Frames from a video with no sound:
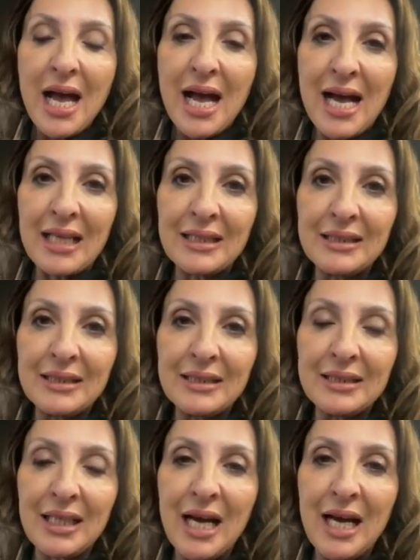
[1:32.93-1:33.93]

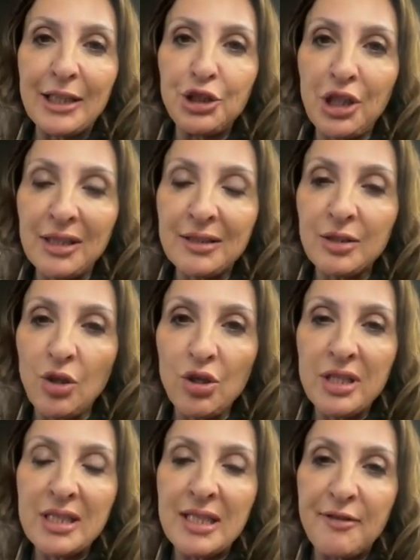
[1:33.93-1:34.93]
And I just
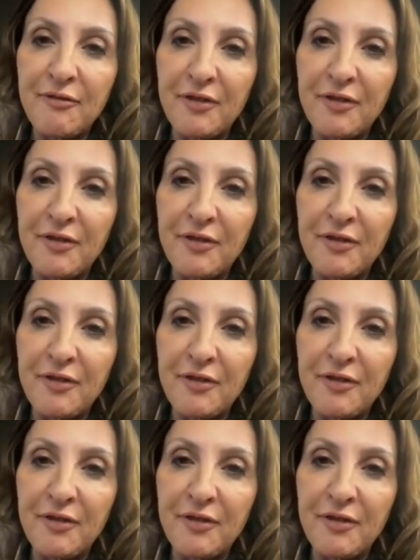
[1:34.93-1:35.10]
honestly